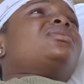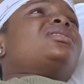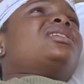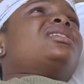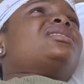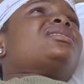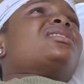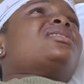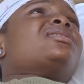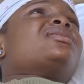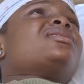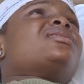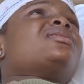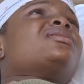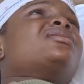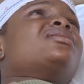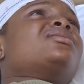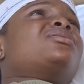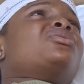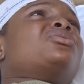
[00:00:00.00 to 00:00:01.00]
That answers
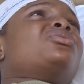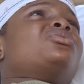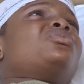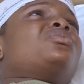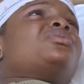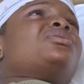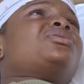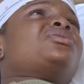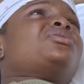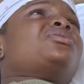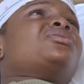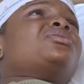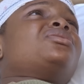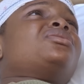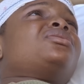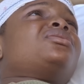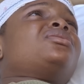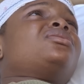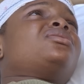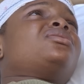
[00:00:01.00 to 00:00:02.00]
the third question.